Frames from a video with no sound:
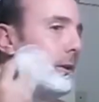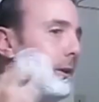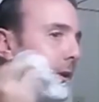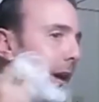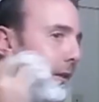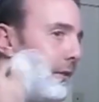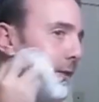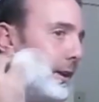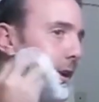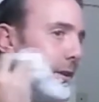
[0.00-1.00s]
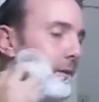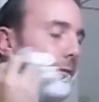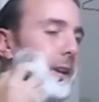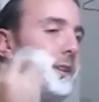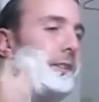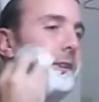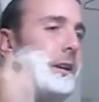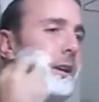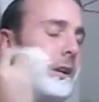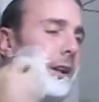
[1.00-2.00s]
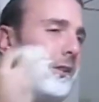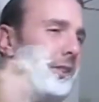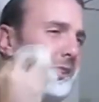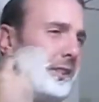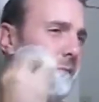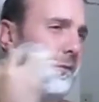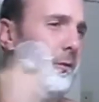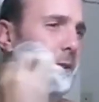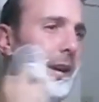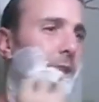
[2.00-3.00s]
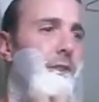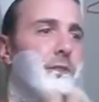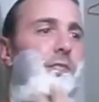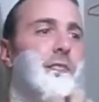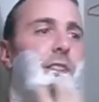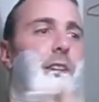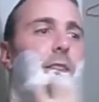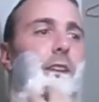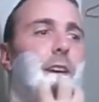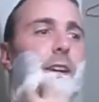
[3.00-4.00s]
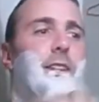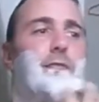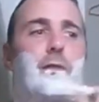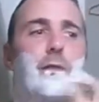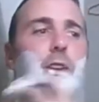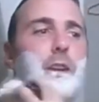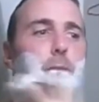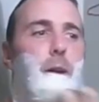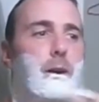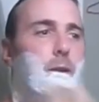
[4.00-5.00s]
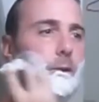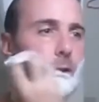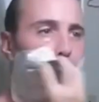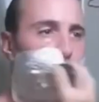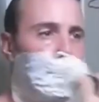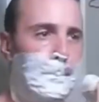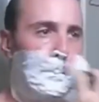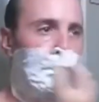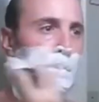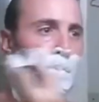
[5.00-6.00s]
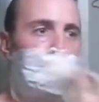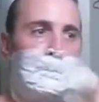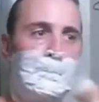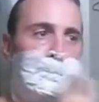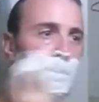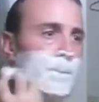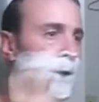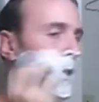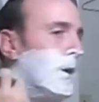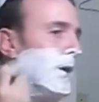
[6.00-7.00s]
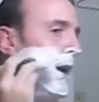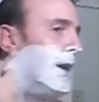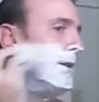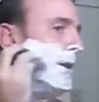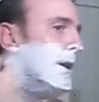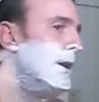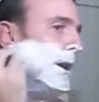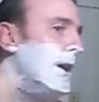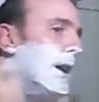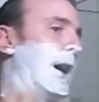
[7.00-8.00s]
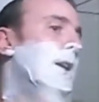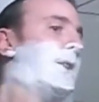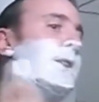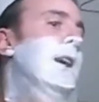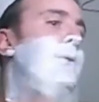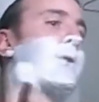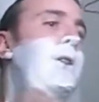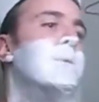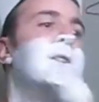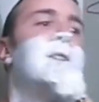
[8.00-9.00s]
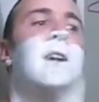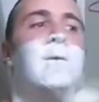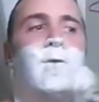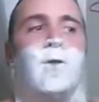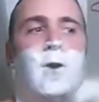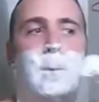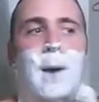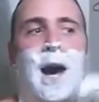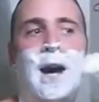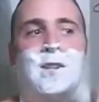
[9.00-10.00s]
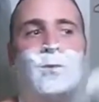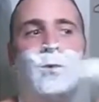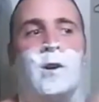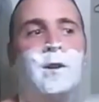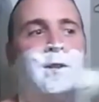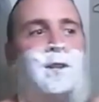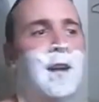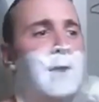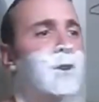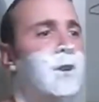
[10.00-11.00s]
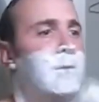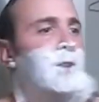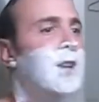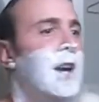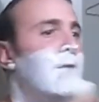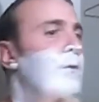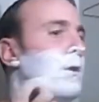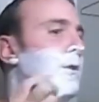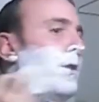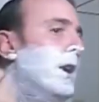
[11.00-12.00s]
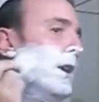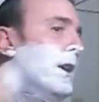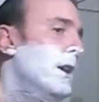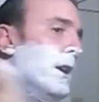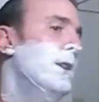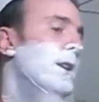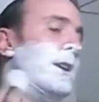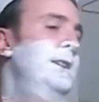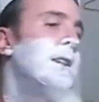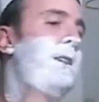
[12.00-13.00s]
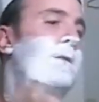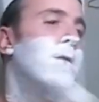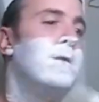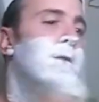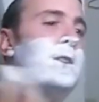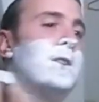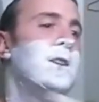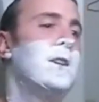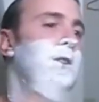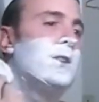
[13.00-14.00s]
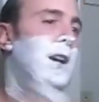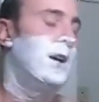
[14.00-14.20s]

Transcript: work the lather in on your face. This exfoliates your skin, gets rid of any particles and all that. And we're going to be set for pass one. Today we're going to be shaving with the 1956